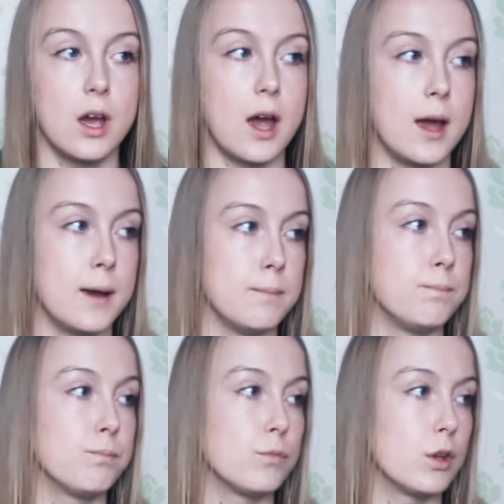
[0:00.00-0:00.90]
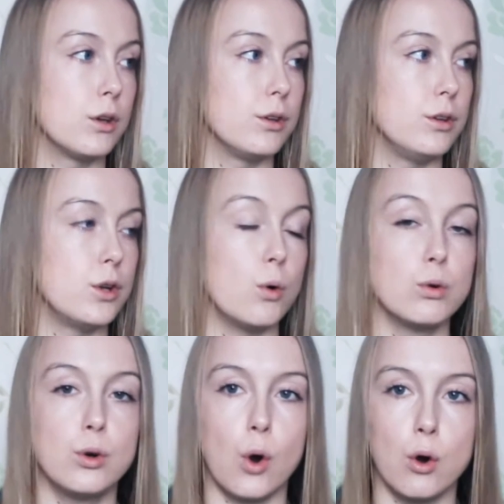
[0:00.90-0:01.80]
Um, you know,
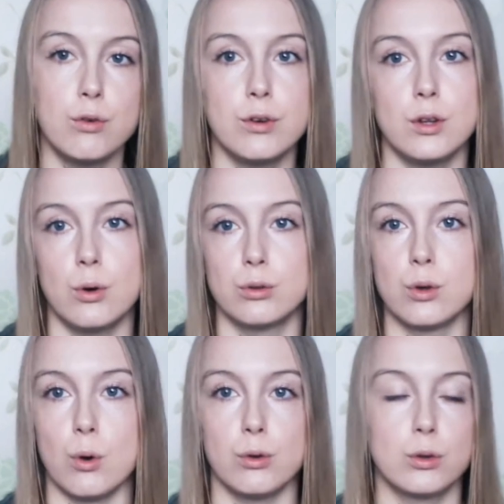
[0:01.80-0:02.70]
go for those goals,